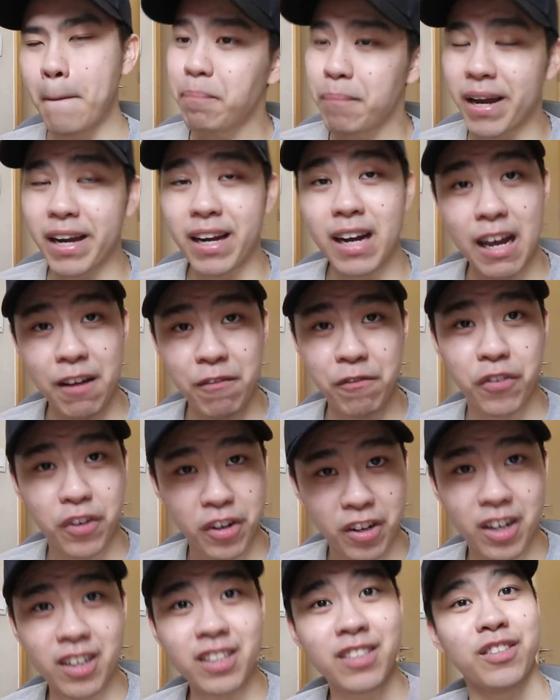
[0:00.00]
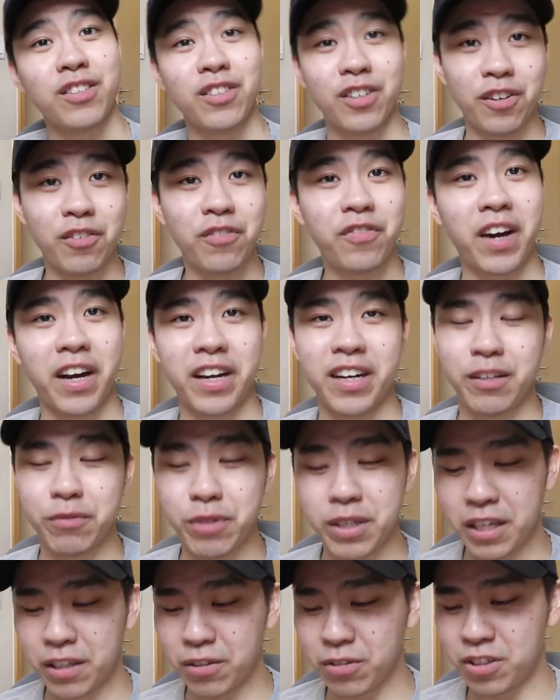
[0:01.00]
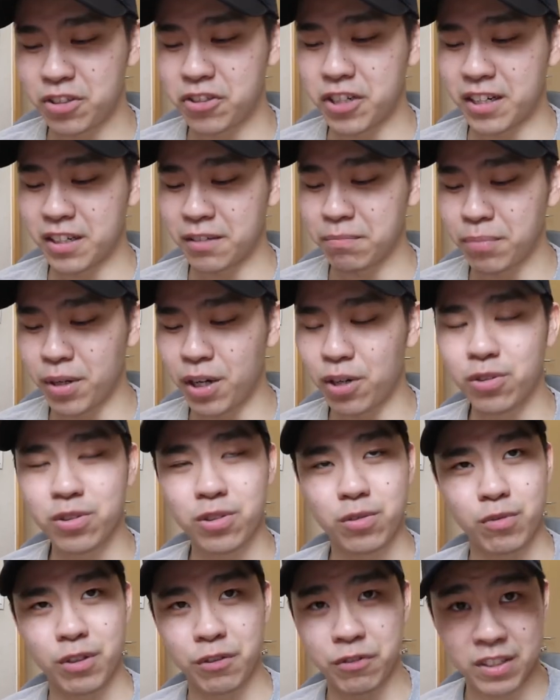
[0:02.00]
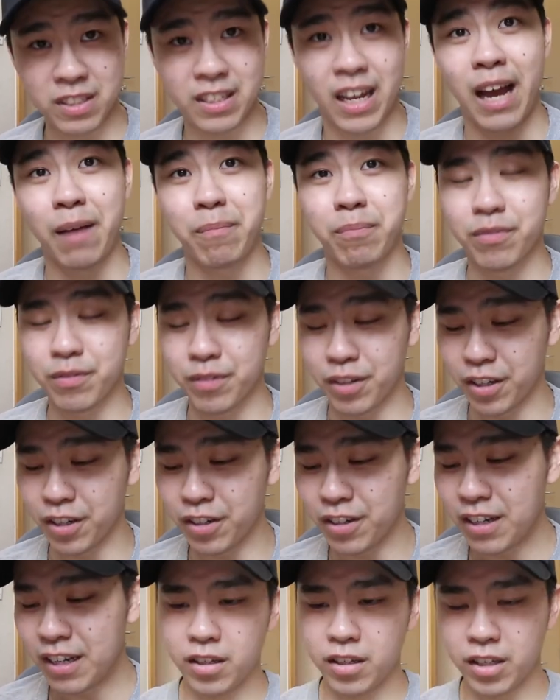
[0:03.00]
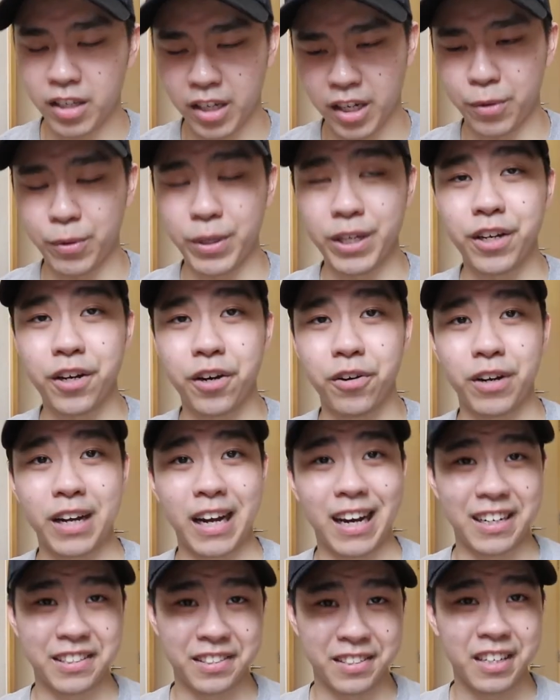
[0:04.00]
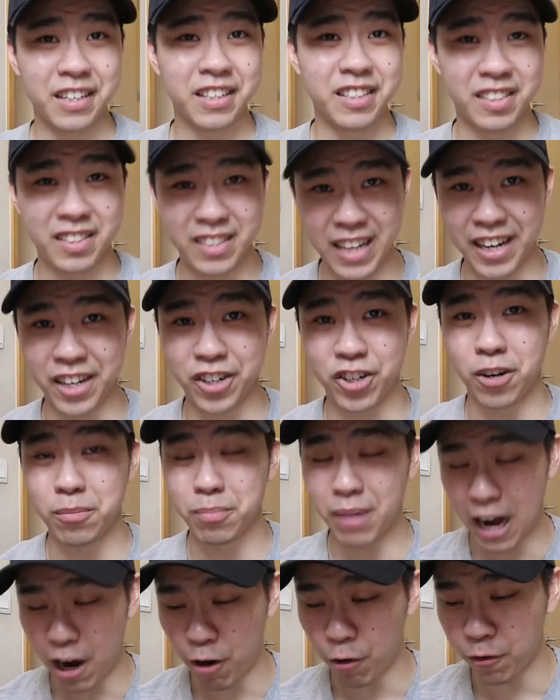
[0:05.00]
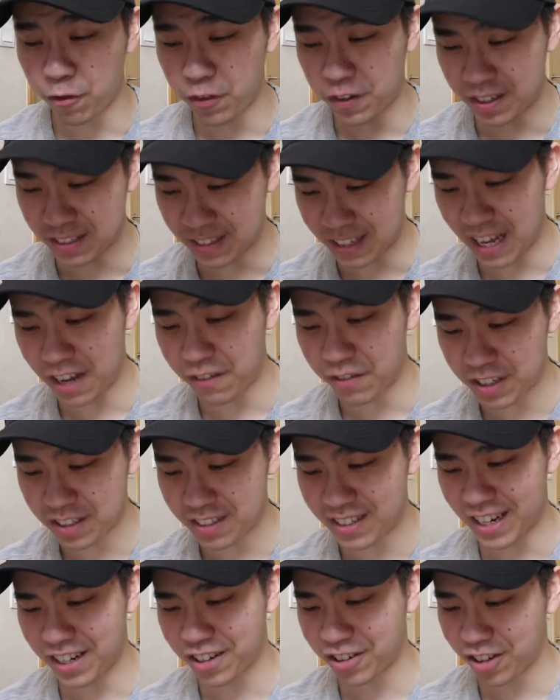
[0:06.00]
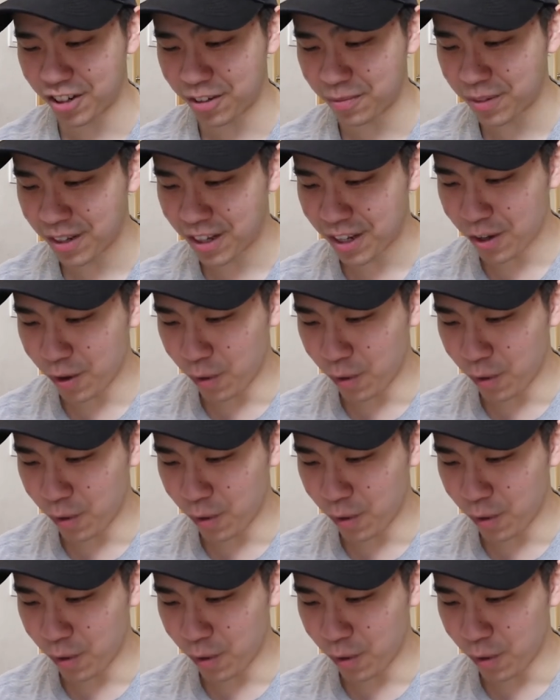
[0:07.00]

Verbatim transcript: Mega Ampharos, you know, finally we can use Dragon Pulse with Stab, you know. Here we go guys, Zekrom, our first ever Zekrom.